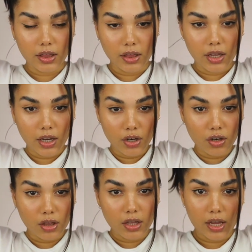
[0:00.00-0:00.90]
And
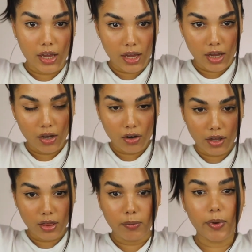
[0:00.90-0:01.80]
then the hair
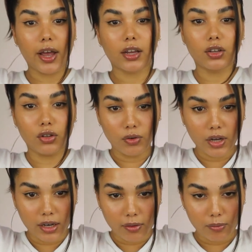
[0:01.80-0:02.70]
at the back you
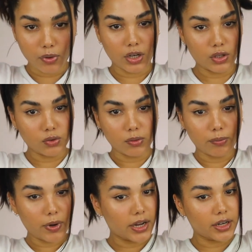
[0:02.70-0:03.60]
can put into a
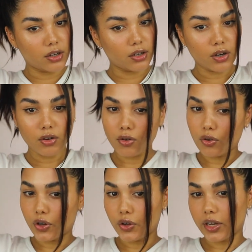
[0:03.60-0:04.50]
bun,
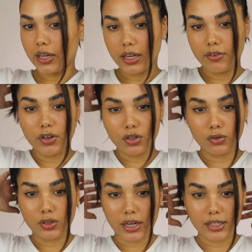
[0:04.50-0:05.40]
or you can leave
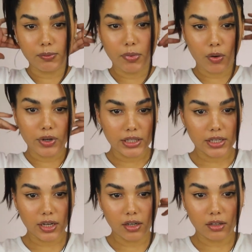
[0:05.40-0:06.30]
into a nice
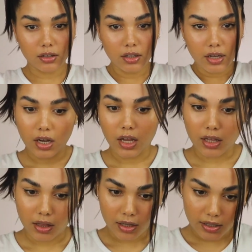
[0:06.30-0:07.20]
ponytail. And
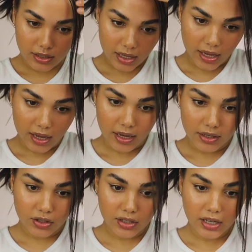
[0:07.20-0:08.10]
then this hair
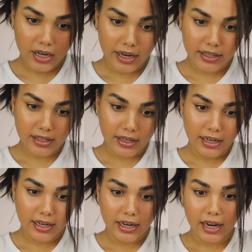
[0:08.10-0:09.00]
just creates a
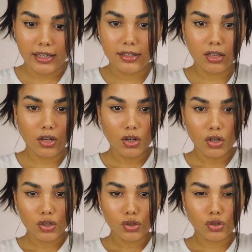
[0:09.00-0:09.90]
really nice
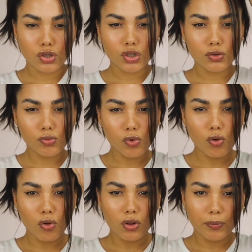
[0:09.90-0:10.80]

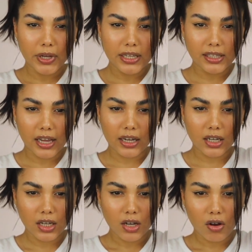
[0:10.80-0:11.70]
small piece like
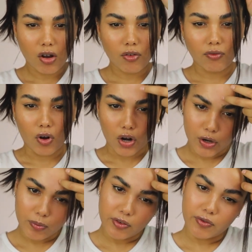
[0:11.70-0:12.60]
of
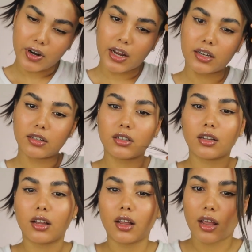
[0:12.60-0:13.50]
volume in front,
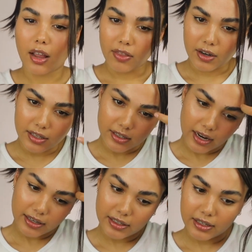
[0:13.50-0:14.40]
and then it's
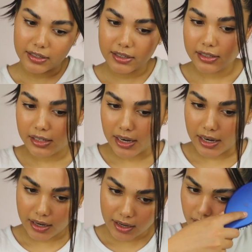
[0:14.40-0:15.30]
nice and
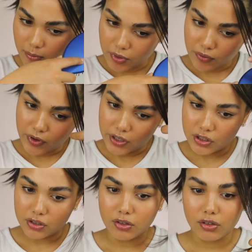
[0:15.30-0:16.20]
sleek and
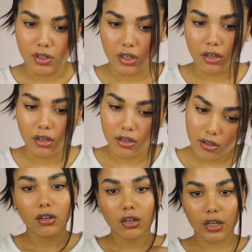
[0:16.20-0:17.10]
professional looking
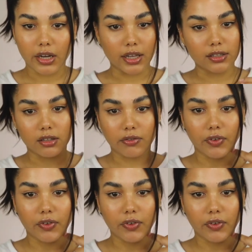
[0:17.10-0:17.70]
against the